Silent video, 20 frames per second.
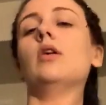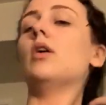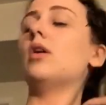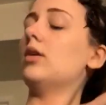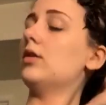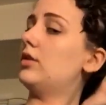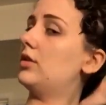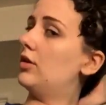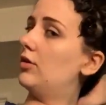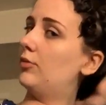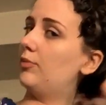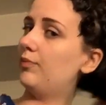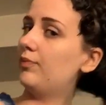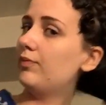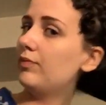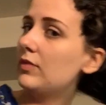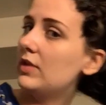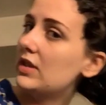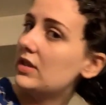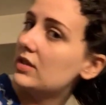also,
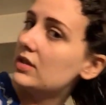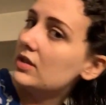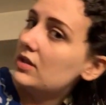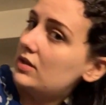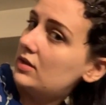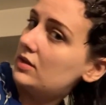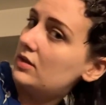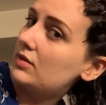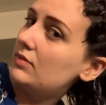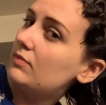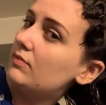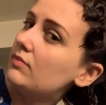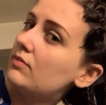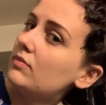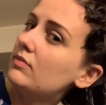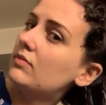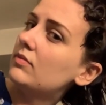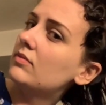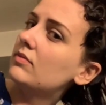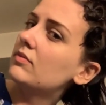this is
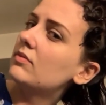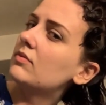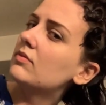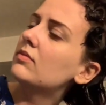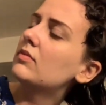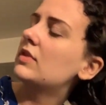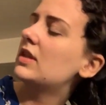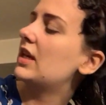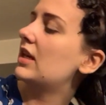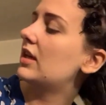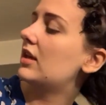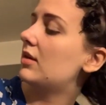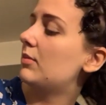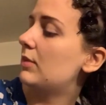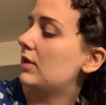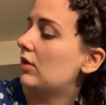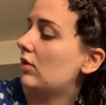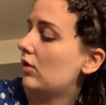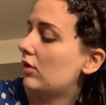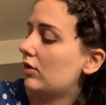taking
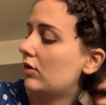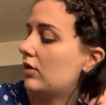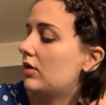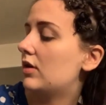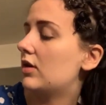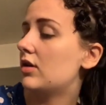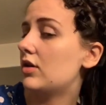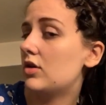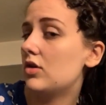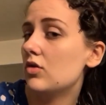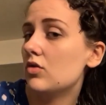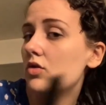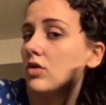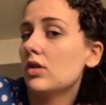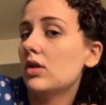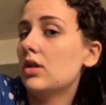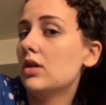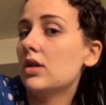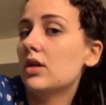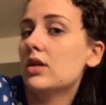me longer than it
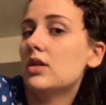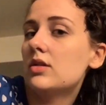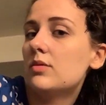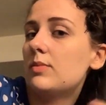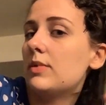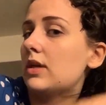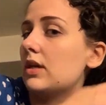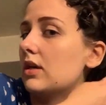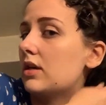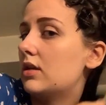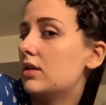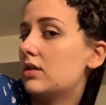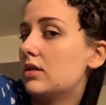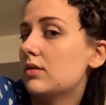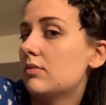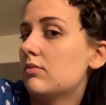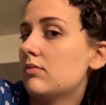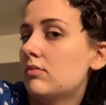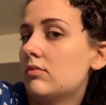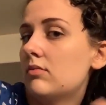usually does because